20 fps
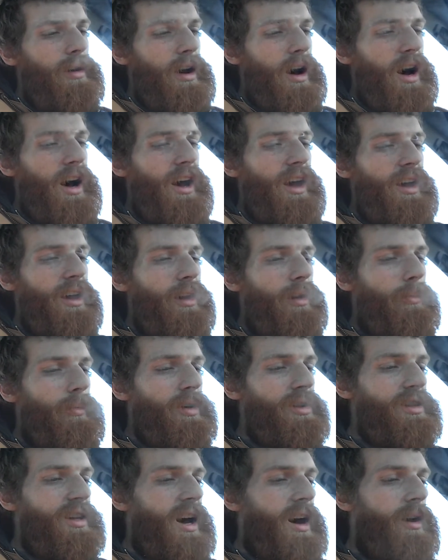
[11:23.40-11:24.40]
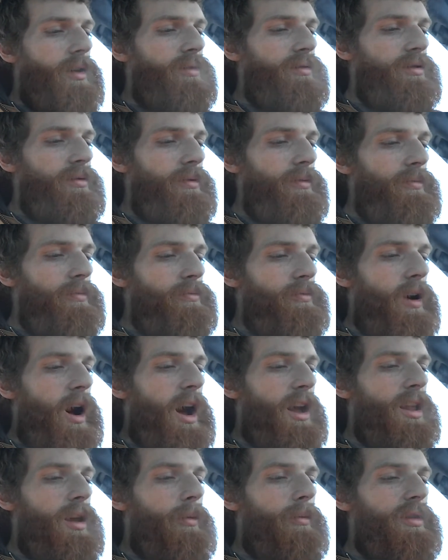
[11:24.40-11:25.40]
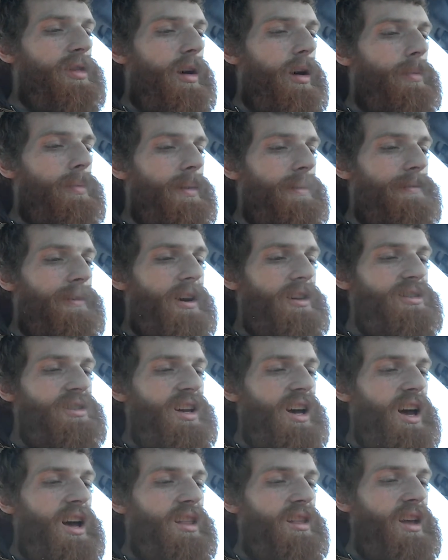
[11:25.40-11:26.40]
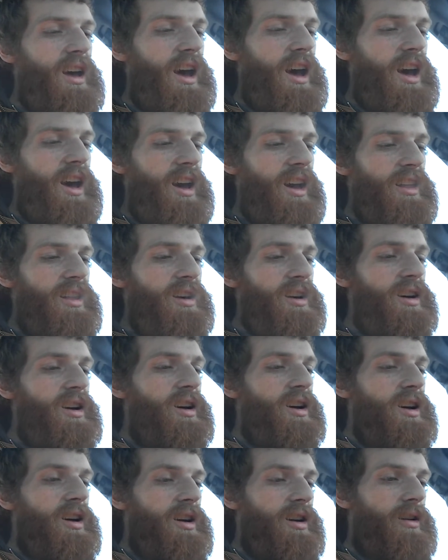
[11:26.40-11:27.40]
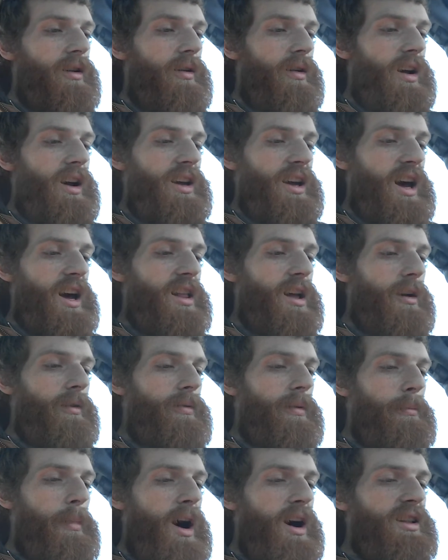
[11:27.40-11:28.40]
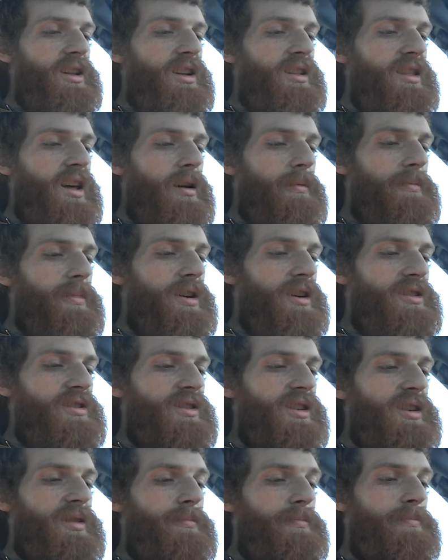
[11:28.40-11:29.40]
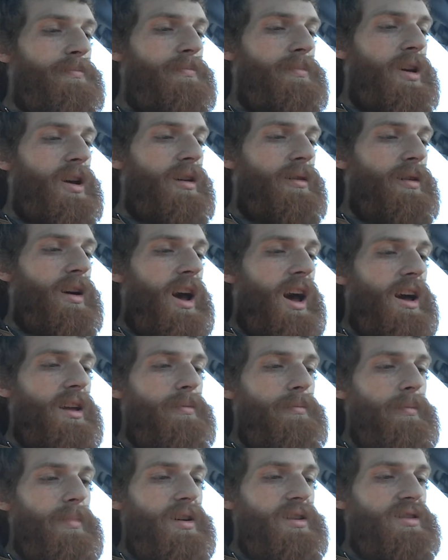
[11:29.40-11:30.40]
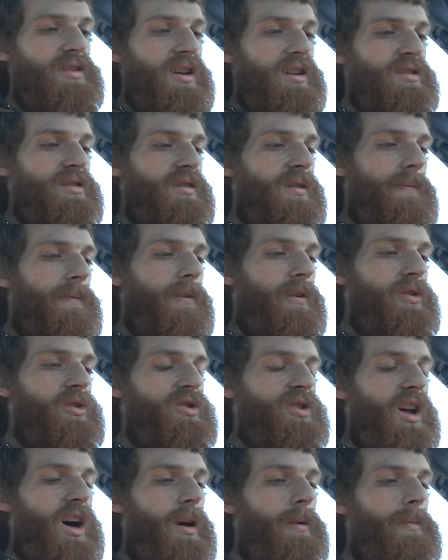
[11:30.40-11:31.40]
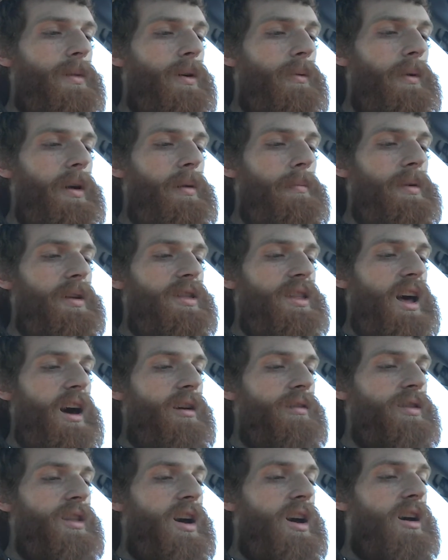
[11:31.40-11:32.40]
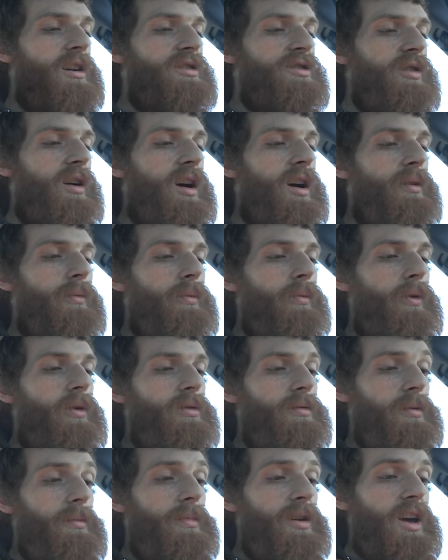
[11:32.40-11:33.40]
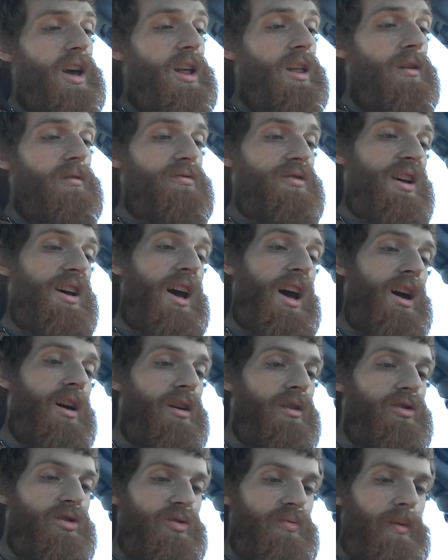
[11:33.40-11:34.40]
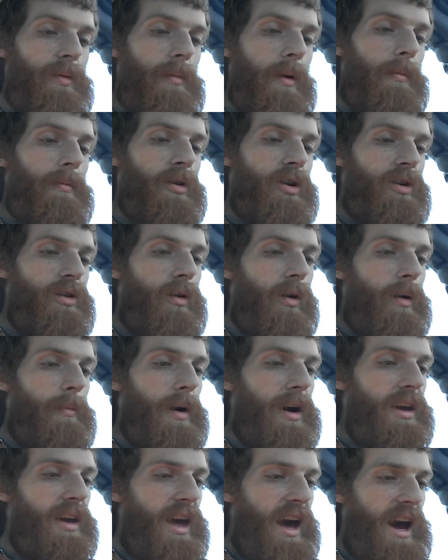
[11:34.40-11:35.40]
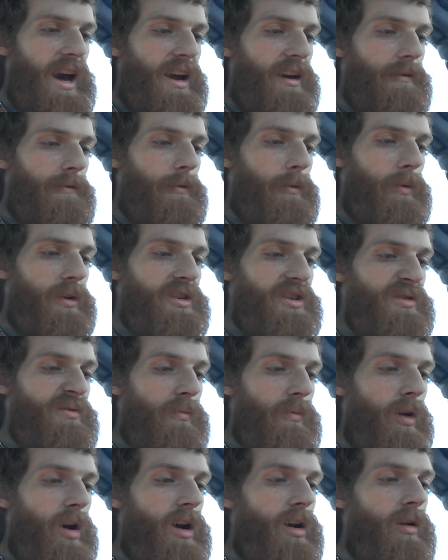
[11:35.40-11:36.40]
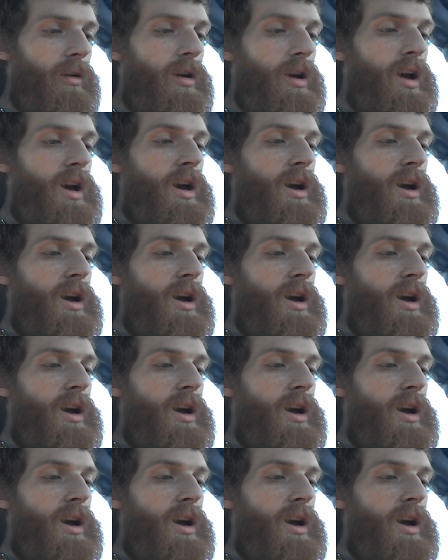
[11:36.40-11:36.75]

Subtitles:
I went down riding with all my friends again, and again, I reminded them, because it hadn't been since the first time that we had been down there, so I warned them again. I was like, hey, just remember, I might gag every once in a while.